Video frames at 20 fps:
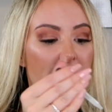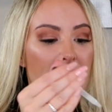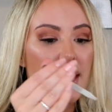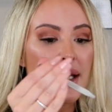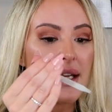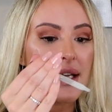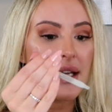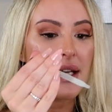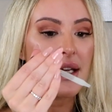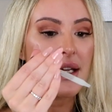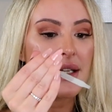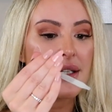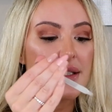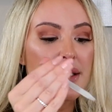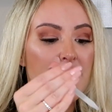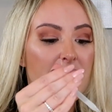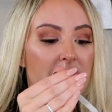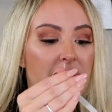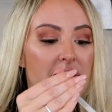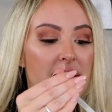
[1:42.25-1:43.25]

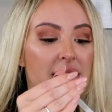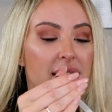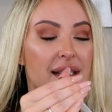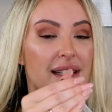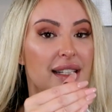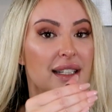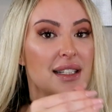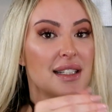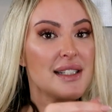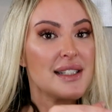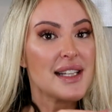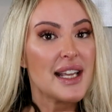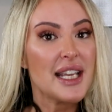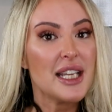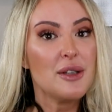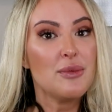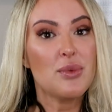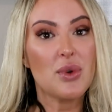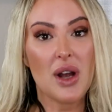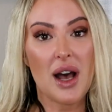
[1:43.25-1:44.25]
and this is
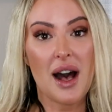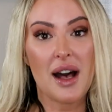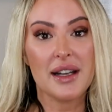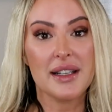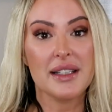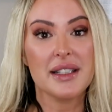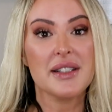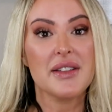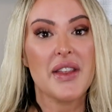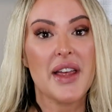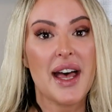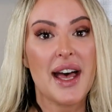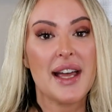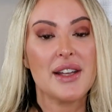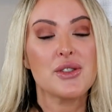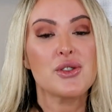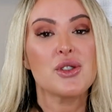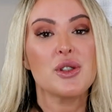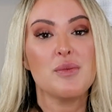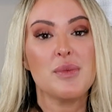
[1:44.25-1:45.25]
a product
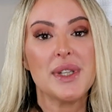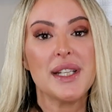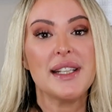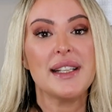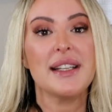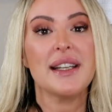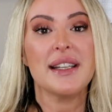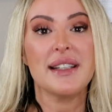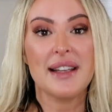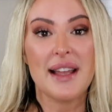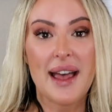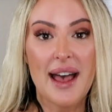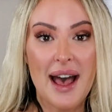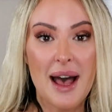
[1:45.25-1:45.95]
that should be in